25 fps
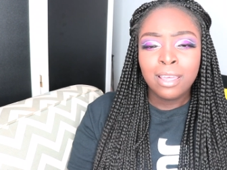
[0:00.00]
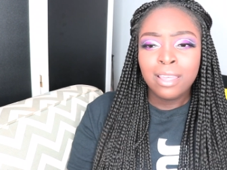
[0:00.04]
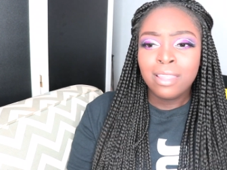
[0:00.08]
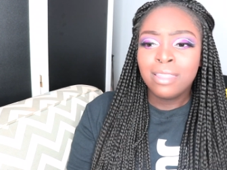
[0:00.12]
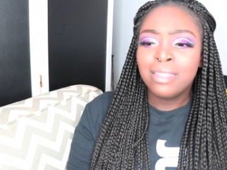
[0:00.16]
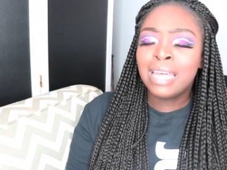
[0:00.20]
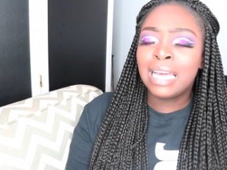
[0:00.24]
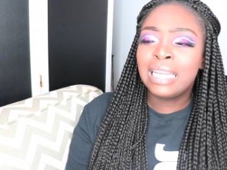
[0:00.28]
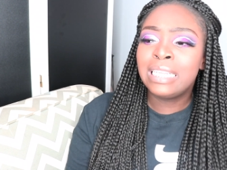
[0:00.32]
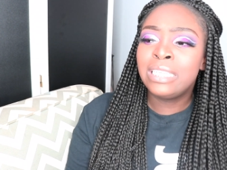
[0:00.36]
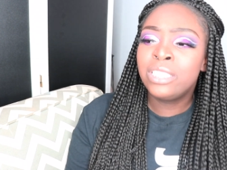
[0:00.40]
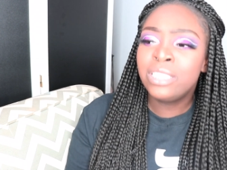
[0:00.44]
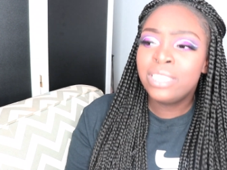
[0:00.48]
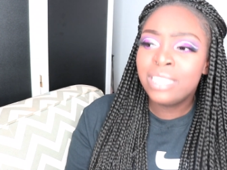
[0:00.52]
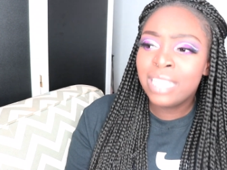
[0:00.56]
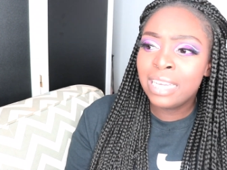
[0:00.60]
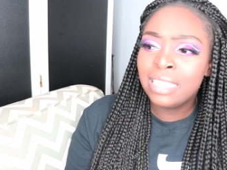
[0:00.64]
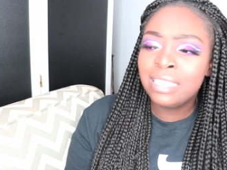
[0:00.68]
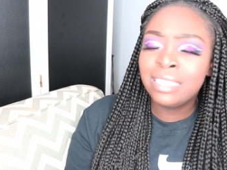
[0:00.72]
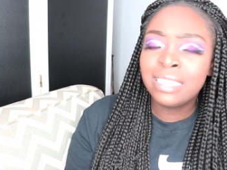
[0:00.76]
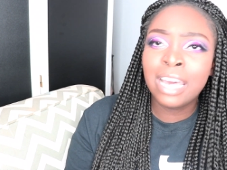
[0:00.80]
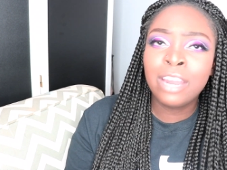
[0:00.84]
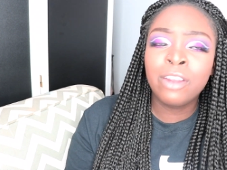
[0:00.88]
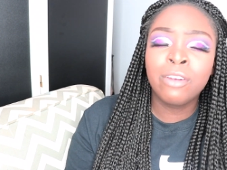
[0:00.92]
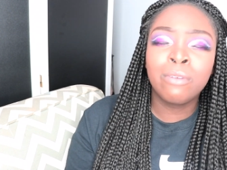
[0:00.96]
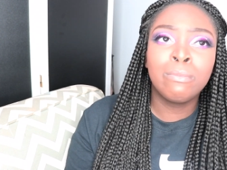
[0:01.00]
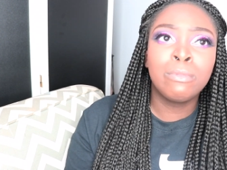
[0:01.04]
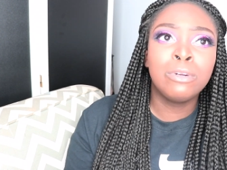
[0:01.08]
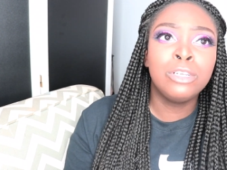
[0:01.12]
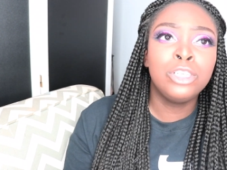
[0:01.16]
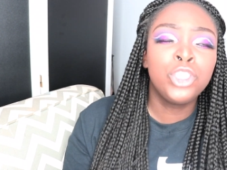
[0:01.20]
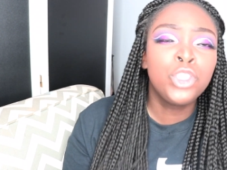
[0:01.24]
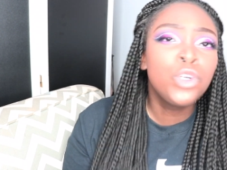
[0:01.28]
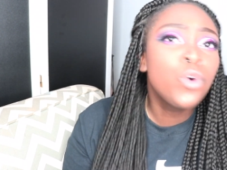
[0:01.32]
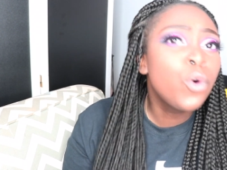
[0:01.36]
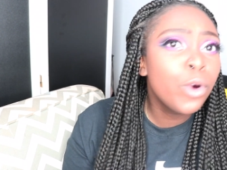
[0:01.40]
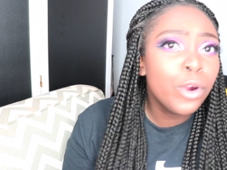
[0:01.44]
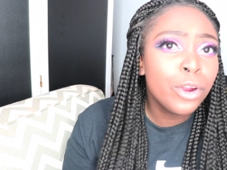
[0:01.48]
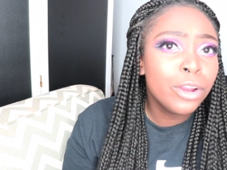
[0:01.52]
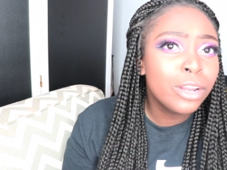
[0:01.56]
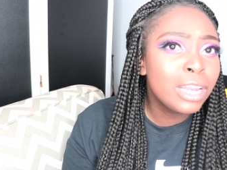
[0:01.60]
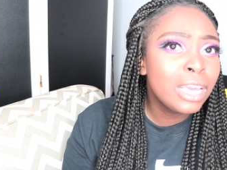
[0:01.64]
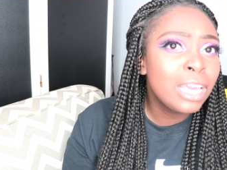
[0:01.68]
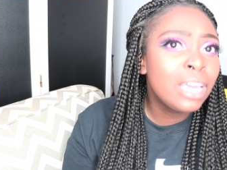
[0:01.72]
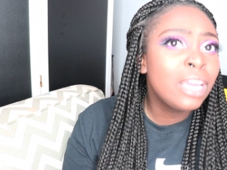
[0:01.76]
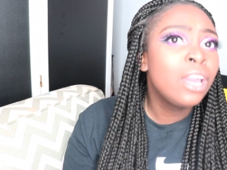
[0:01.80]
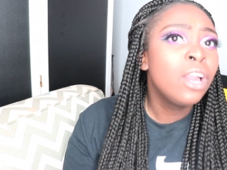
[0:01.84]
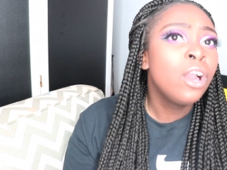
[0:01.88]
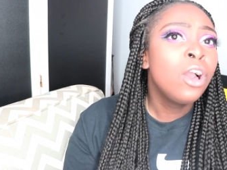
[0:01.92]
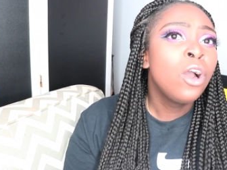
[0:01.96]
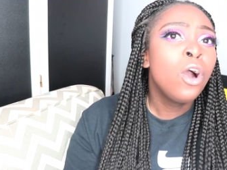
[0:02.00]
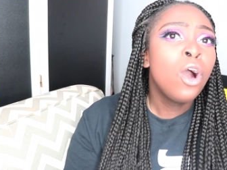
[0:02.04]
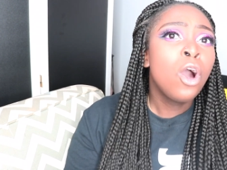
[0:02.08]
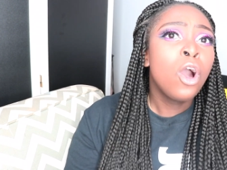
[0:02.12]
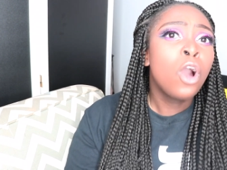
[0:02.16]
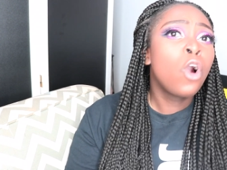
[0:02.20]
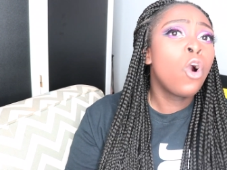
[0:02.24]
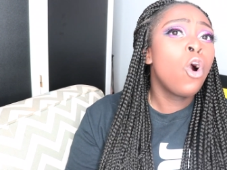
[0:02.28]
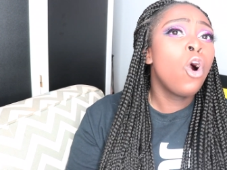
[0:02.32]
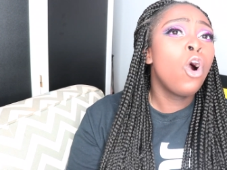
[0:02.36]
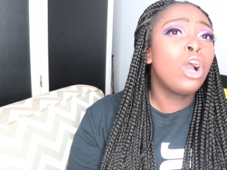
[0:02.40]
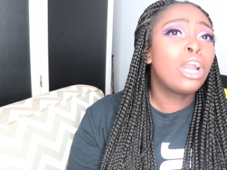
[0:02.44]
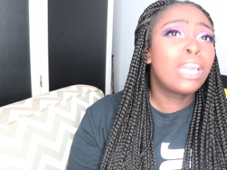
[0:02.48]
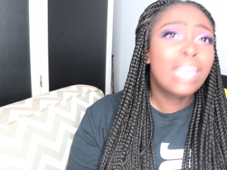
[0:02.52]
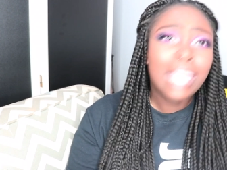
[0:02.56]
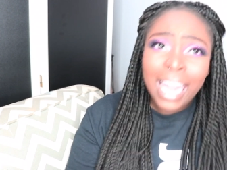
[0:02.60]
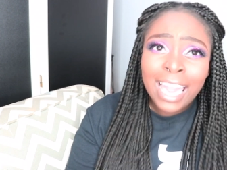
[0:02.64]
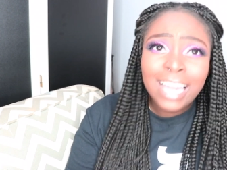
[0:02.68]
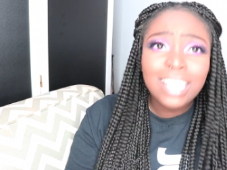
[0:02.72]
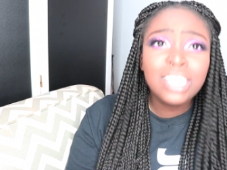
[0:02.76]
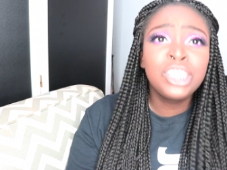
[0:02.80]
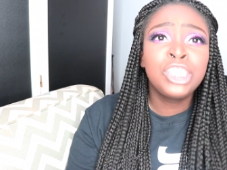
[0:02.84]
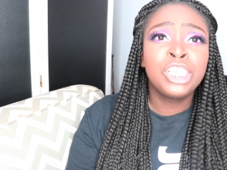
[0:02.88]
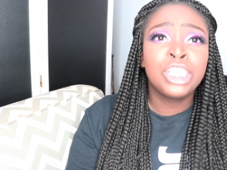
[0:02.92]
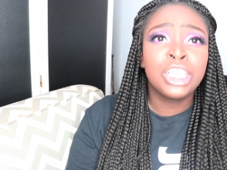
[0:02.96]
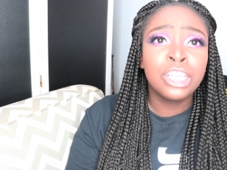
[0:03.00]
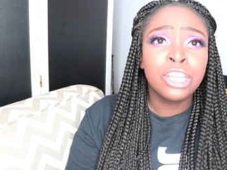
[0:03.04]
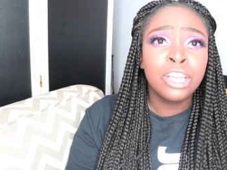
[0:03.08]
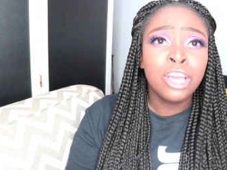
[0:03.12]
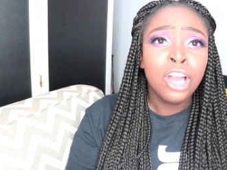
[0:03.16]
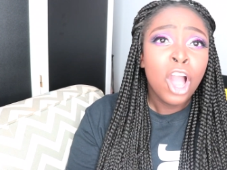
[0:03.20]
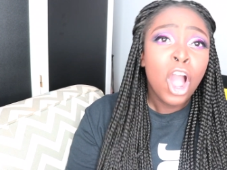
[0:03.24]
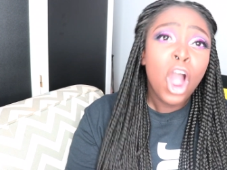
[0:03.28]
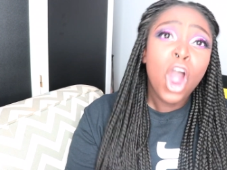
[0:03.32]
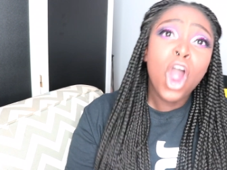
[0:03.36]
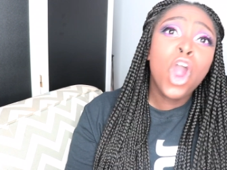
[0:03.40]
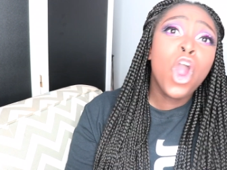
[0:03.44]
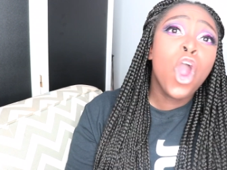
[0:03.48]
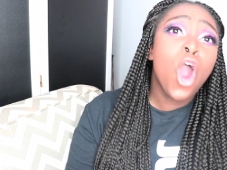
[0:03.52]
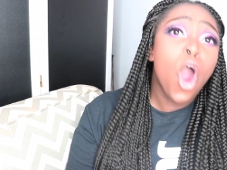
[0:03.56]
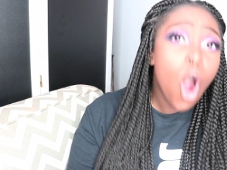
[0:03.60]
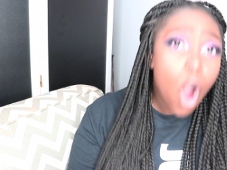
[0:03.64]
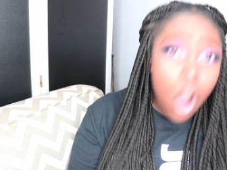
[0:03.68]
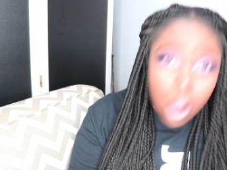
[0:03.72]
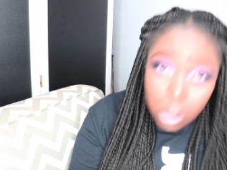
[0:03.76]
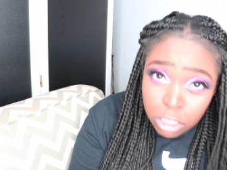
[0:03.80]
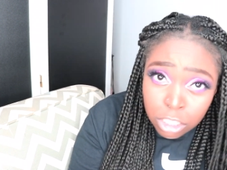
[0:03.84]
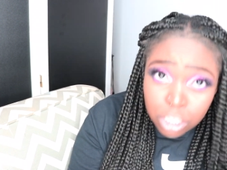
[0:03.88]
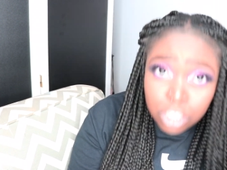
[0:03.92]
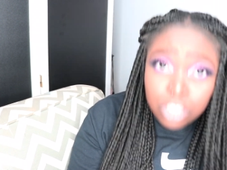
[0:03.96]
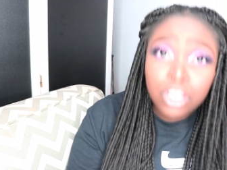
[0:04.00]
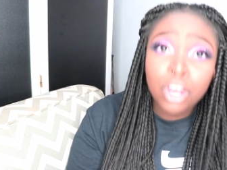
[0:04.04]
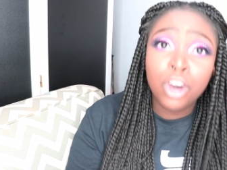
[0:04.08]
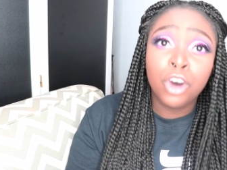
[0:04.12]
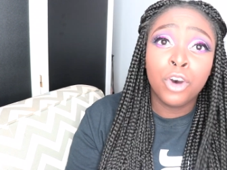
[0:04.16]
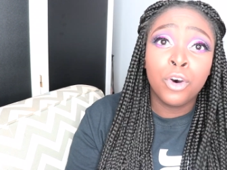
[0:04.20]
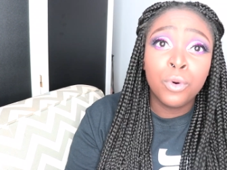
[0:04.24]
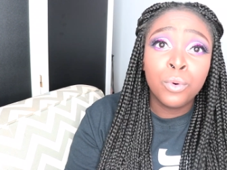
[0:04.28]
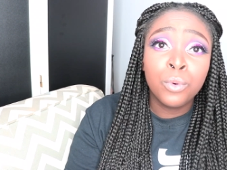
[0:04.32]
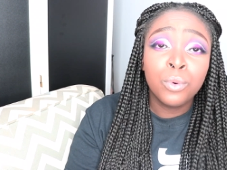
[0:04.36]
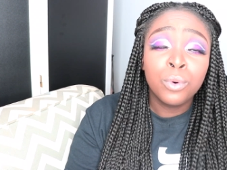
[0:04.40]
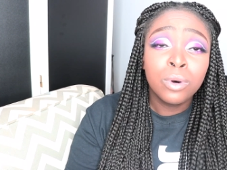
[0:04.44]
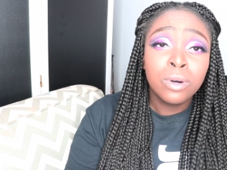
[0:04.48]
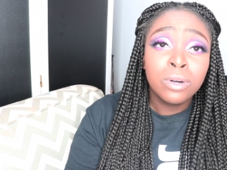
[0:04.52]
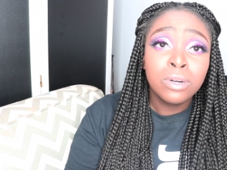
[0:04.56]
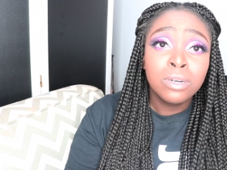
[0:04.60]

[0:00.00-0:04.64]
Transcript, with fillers: that states that are majority Caucasian are also